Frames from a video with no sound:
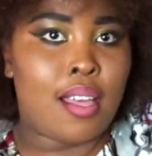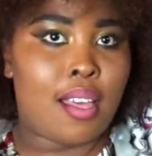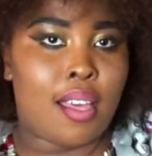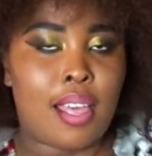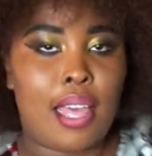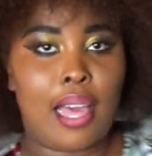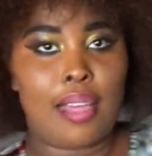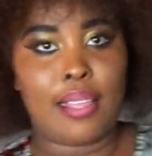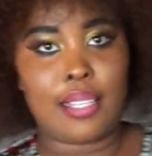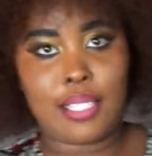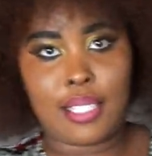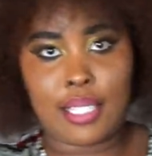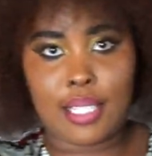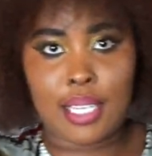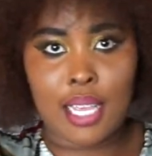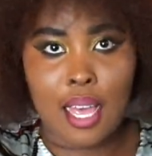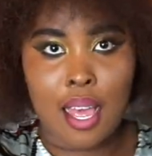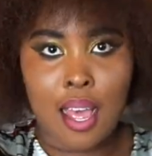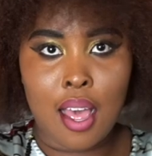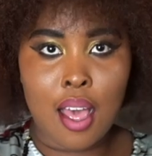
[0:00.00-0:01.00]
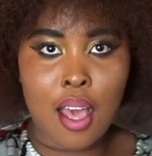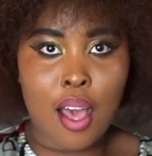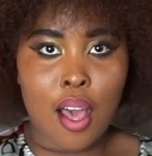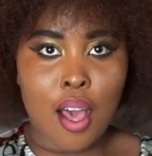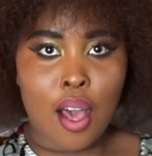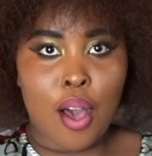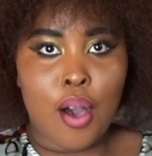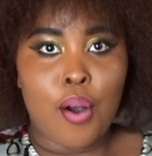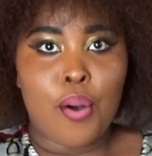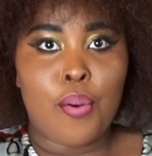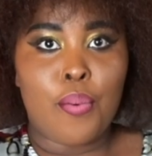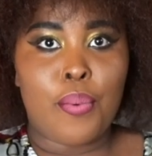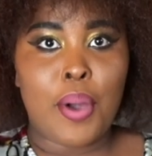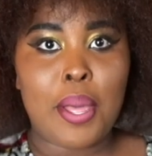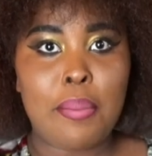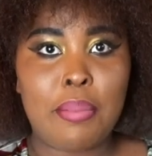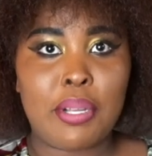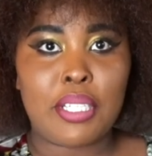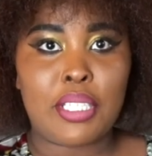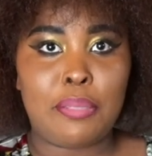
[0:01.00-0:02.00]
Yes,
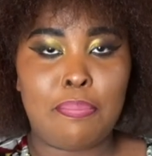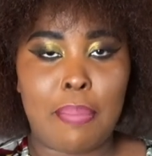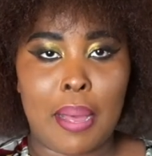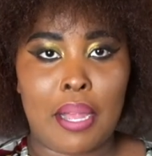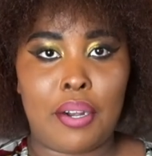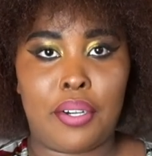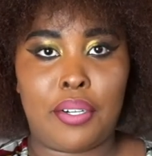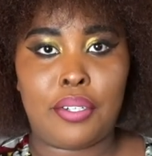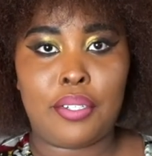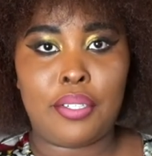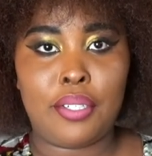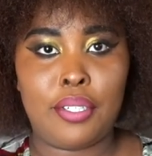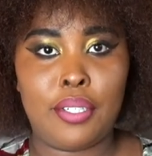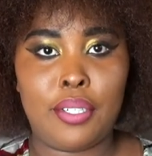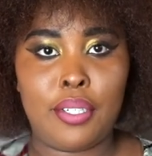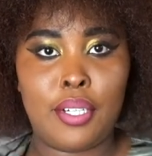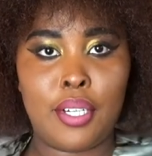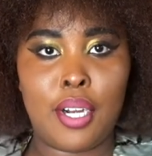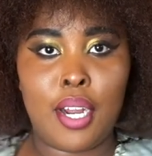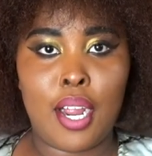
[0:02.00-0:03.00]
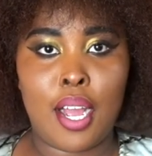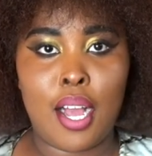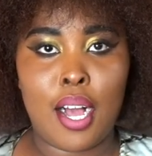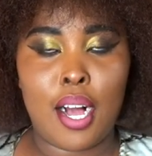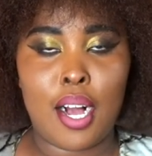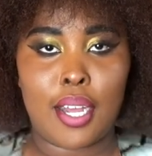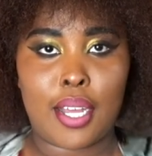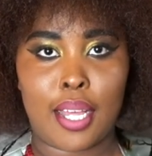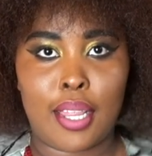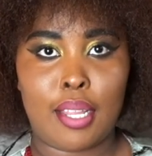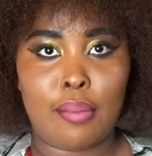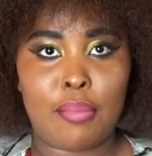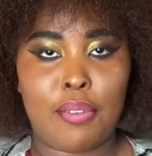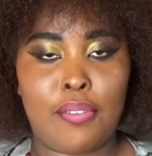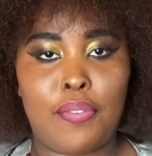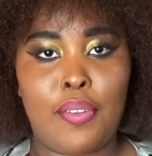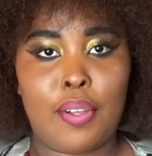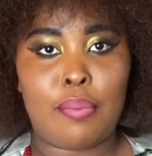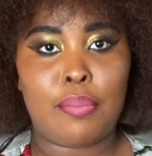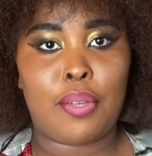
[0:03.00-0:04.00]
way much better. Okay, let me
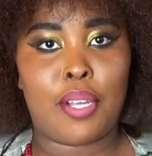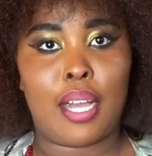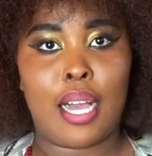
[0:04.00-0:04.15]
film you